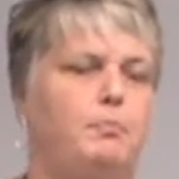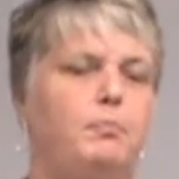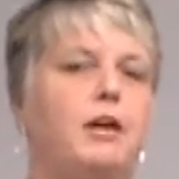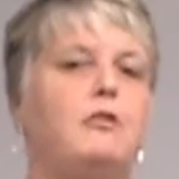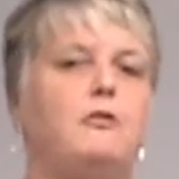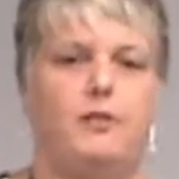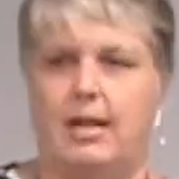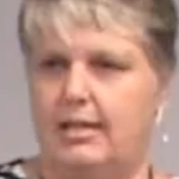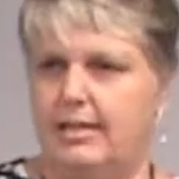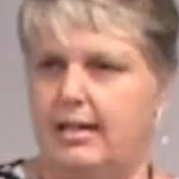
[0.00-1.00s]

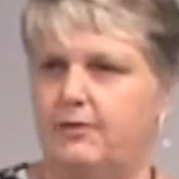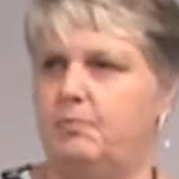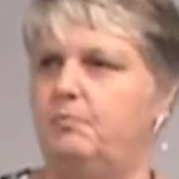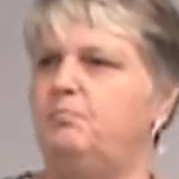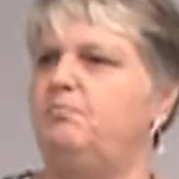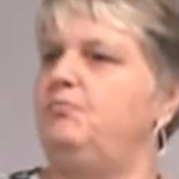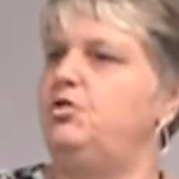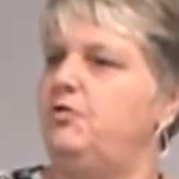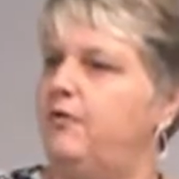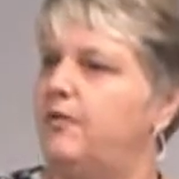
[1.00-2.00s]
Butterflies have to
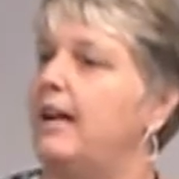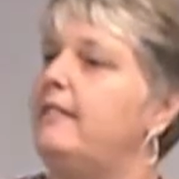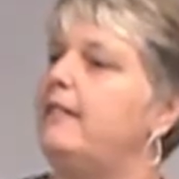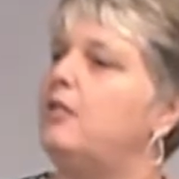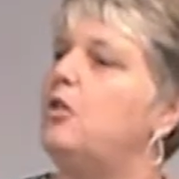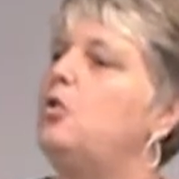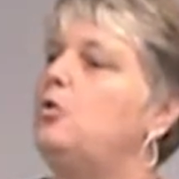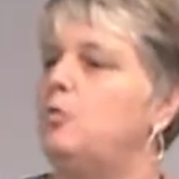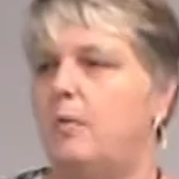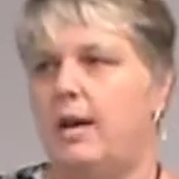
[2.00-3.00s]
fight their
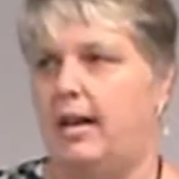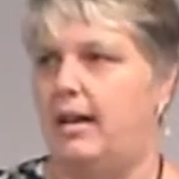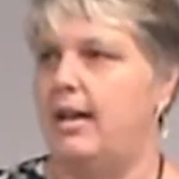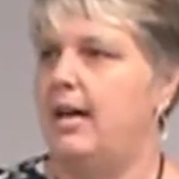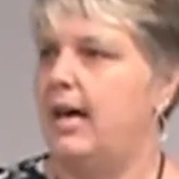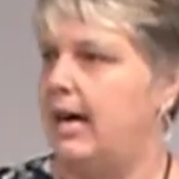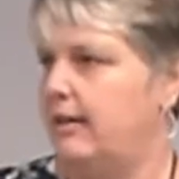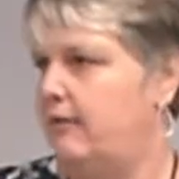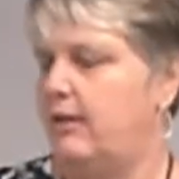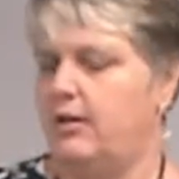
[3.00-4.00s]
own way out
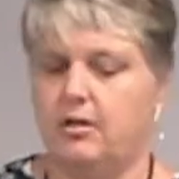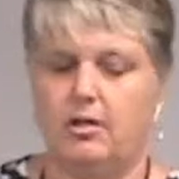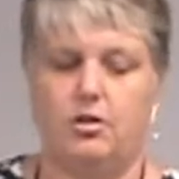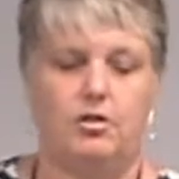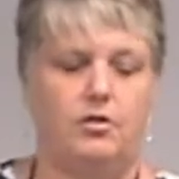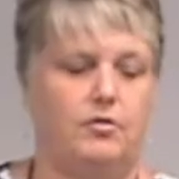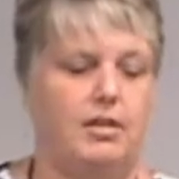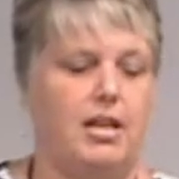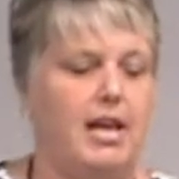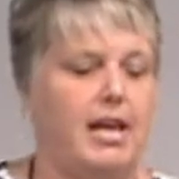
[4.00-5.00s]
of their
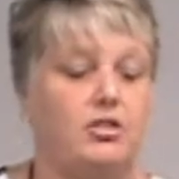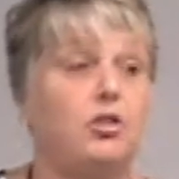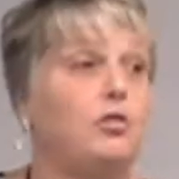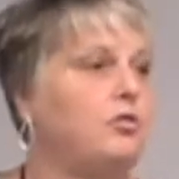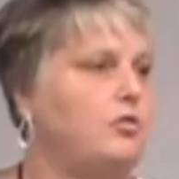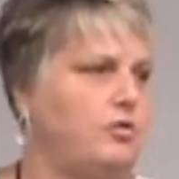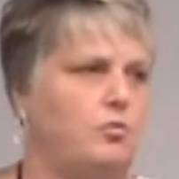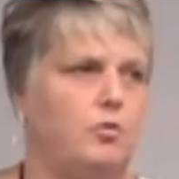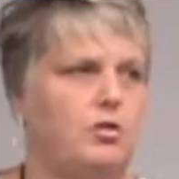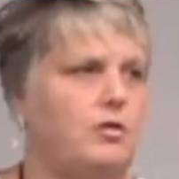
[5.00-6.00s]
cocoon, and turtles
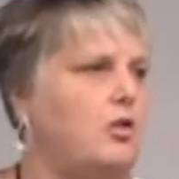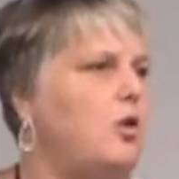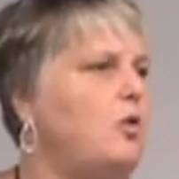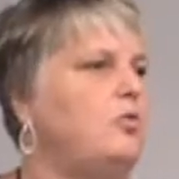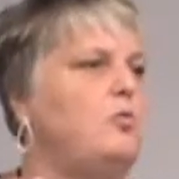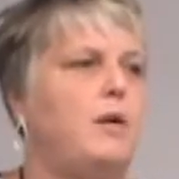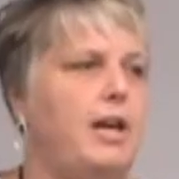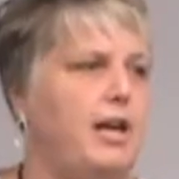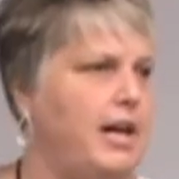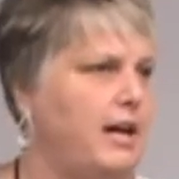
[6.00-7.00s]
work their own
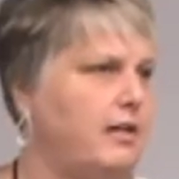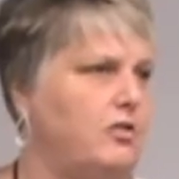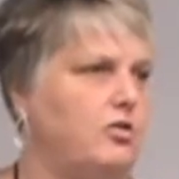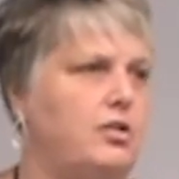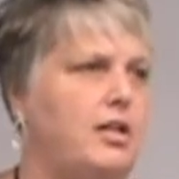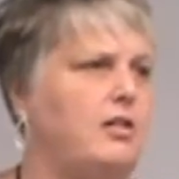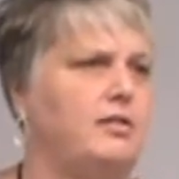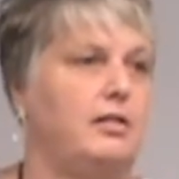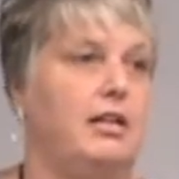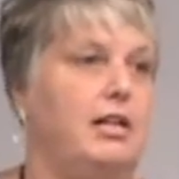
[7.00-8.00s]
way out of their shells,
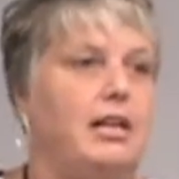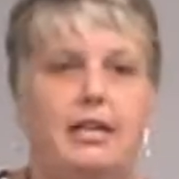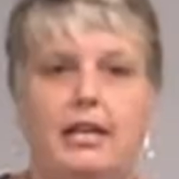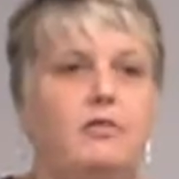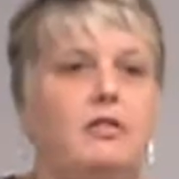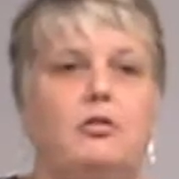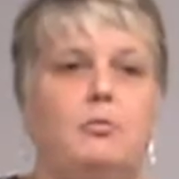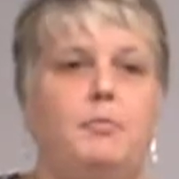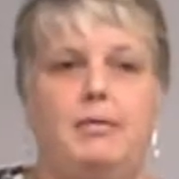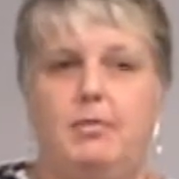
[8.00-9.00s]
and even
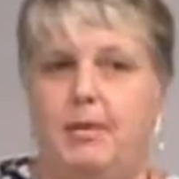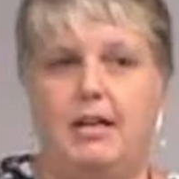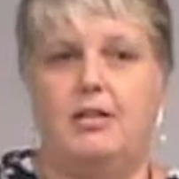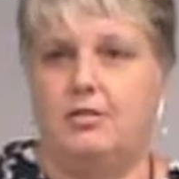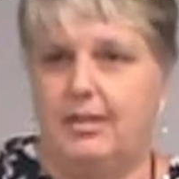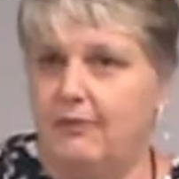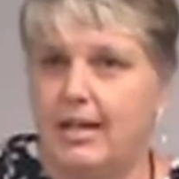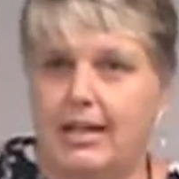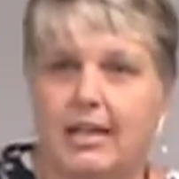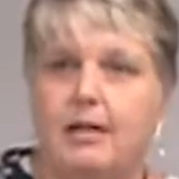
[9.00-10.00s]
little baby bears, they've
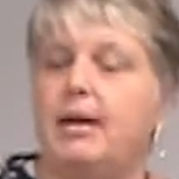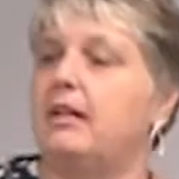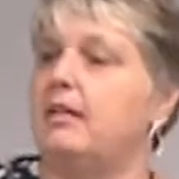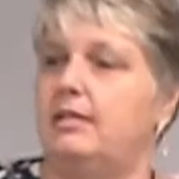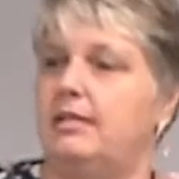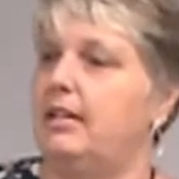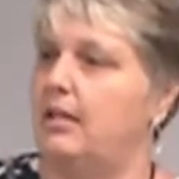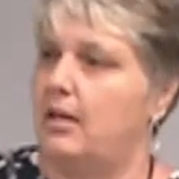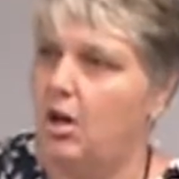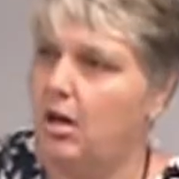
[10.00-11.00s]
got to come out of the
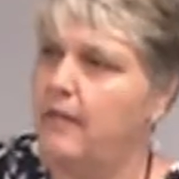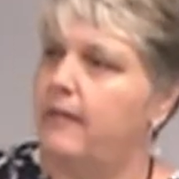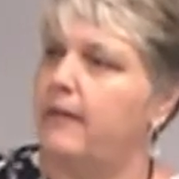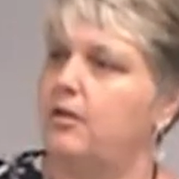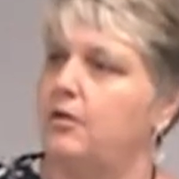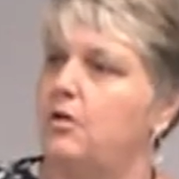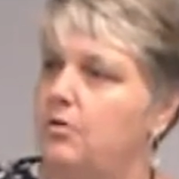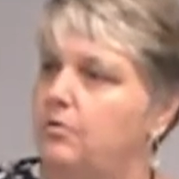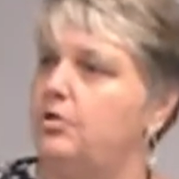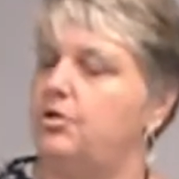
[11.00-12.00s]
den on their
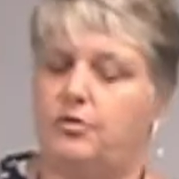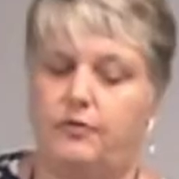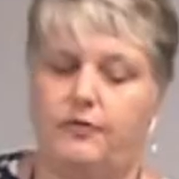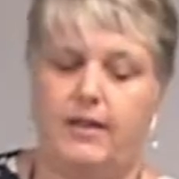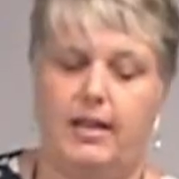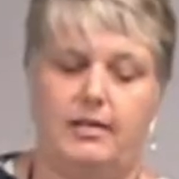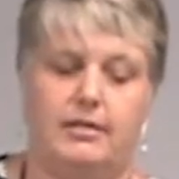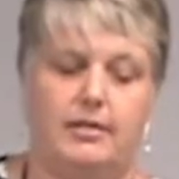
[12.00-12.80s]
own 2 feet.